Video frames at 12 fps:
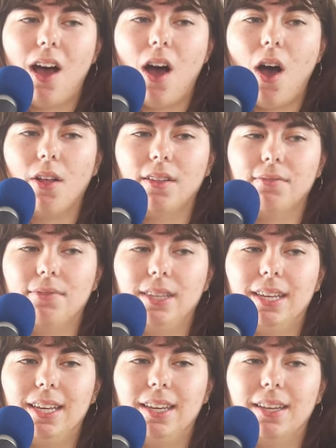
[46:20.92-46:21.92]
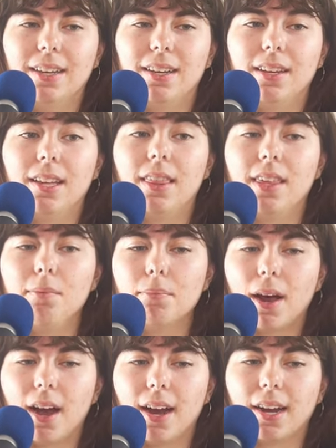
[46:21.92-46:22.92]
all of the theme
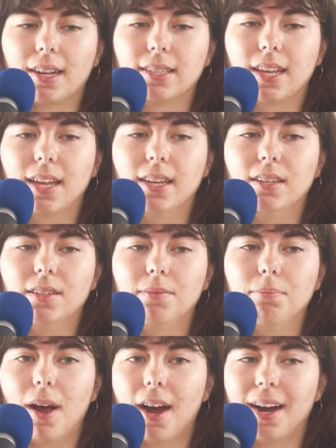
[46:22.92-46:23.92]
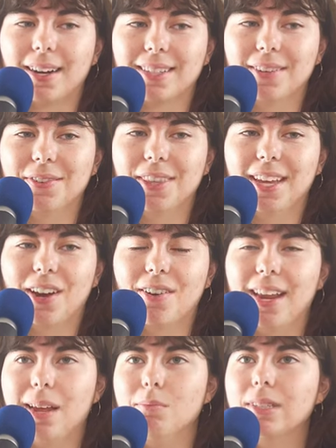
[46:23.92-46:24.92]
parks and everything are
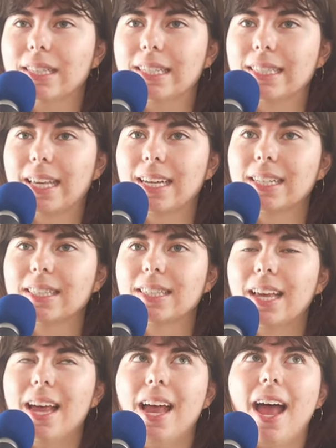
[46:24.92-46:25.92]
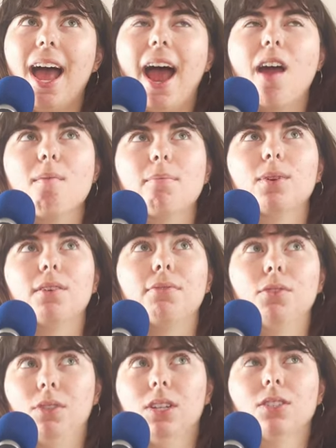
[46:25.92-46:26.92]
named these things. Mm-hmm. I remember a
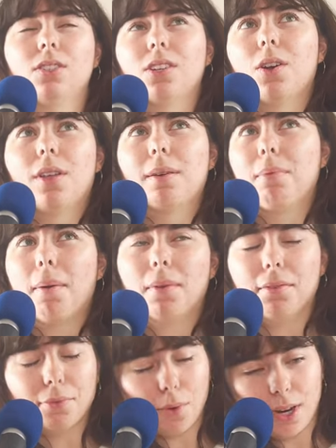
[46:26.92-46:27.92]
few years ago, like probably 4